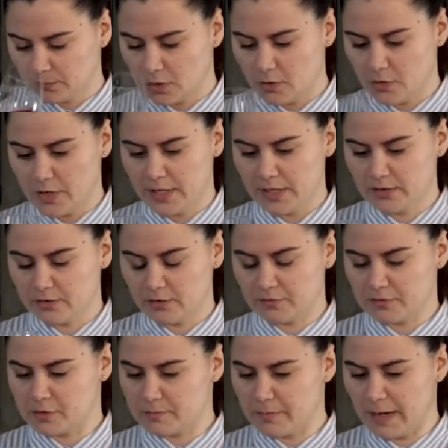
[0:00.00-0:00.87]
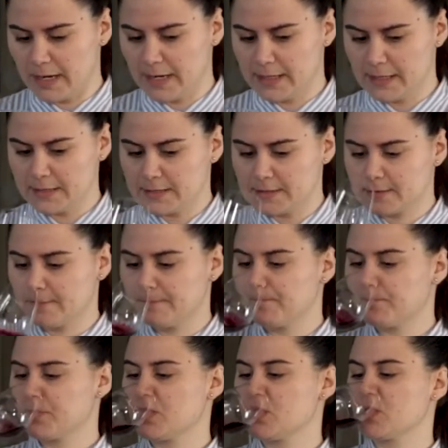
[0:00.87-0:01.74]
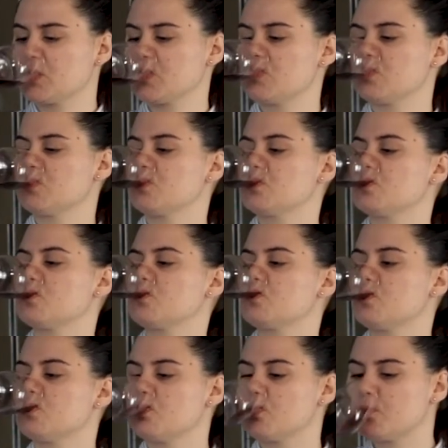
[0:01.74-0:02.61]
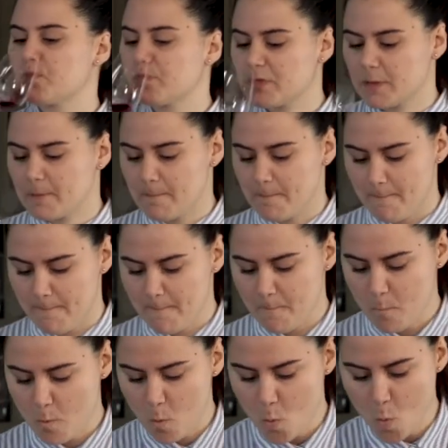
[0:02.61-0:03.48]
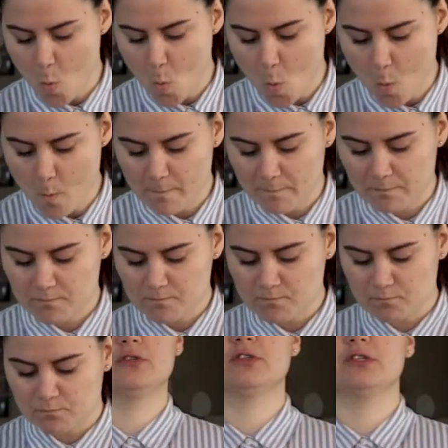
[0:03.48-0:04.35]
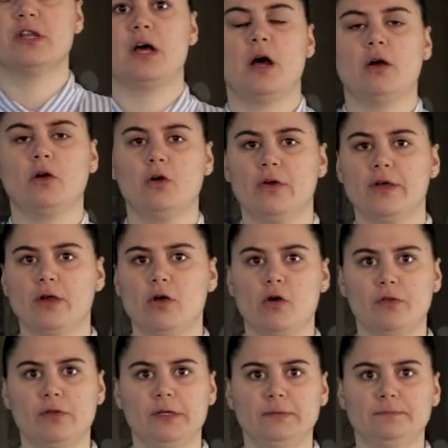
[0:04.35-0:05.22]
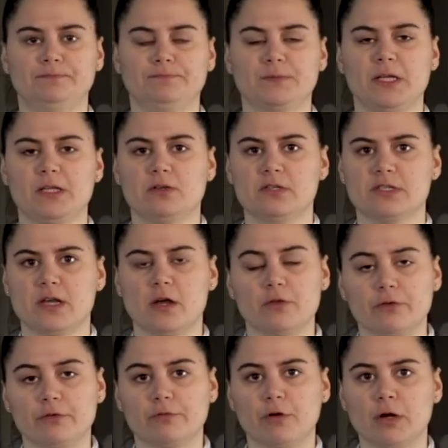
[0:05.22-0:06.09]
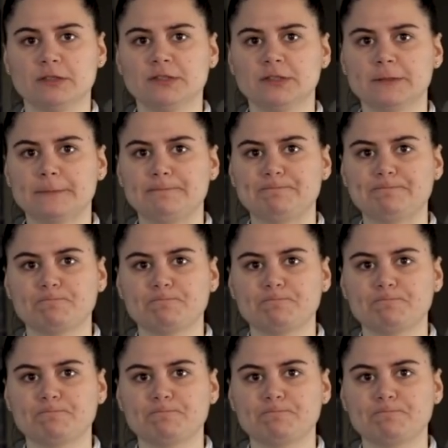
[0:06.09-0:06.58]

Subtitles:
a hint of spice. The freshness is quite amazing when you consider the temperatures that are going on in the south of France.